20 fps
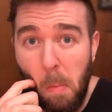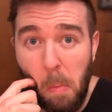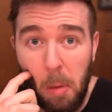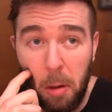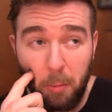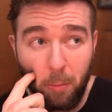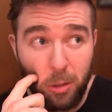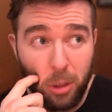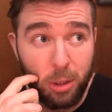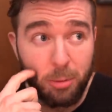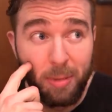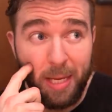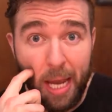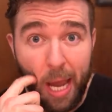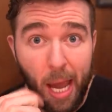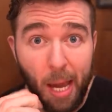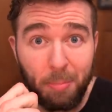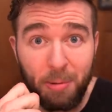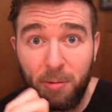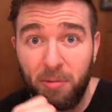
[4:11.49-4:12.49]
Like, would you be
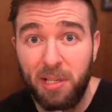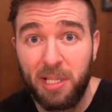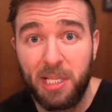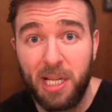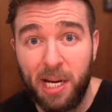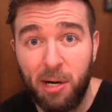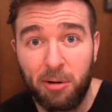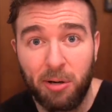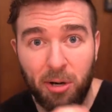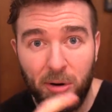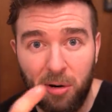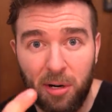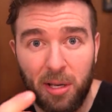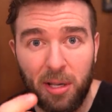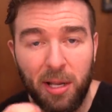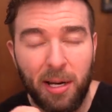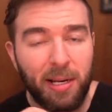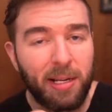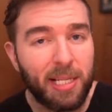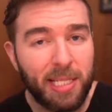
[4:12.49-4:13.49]
happy with his hair
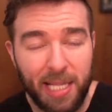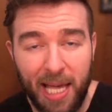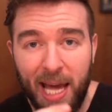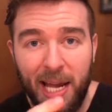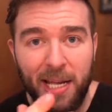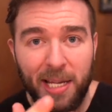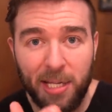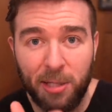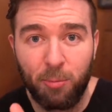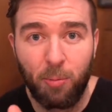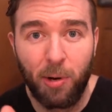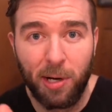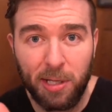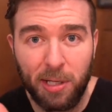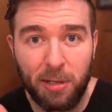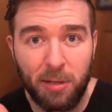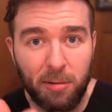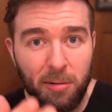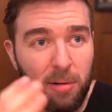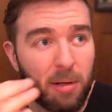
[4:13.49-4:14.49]
currently? Because that is what
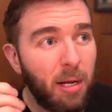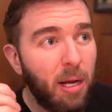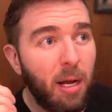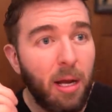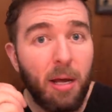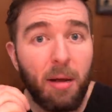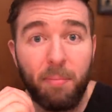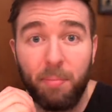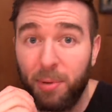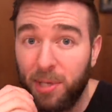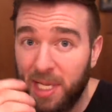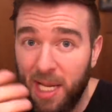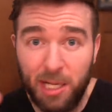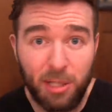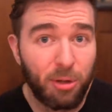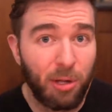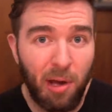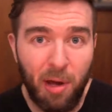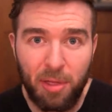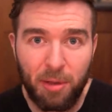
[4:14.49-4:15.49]
you're
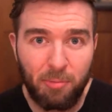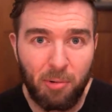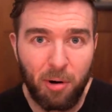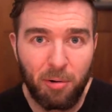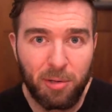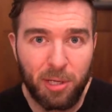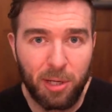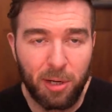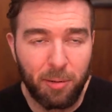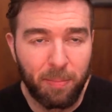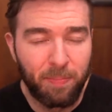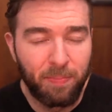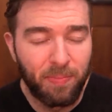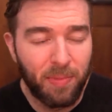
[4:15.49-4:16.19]
potentially on the road to.